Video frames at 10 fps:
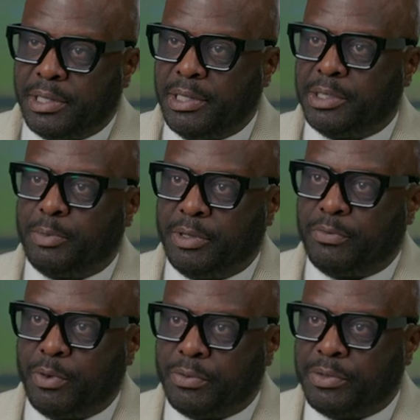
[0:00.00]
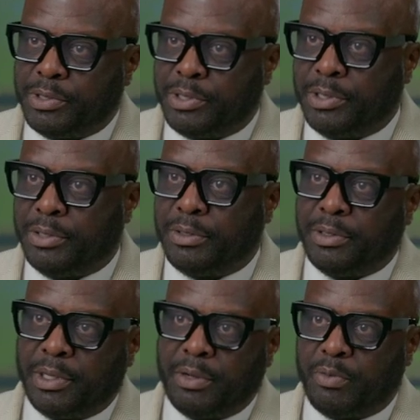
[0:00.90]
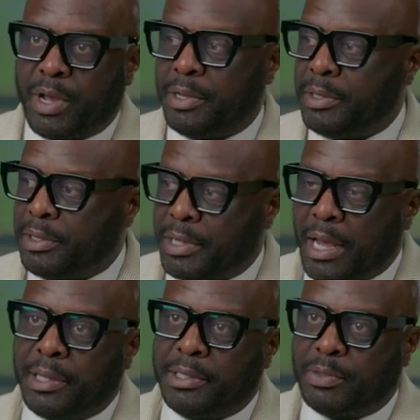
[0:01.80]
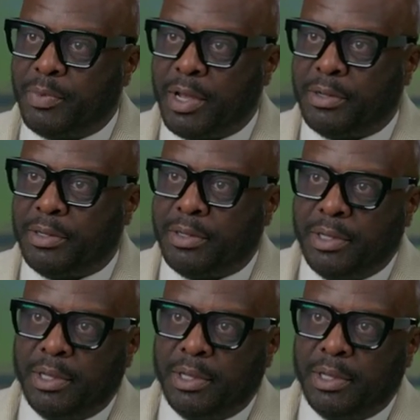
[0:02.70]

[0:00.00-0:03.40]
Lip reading: that he's put forth this year and rallying colleagues around it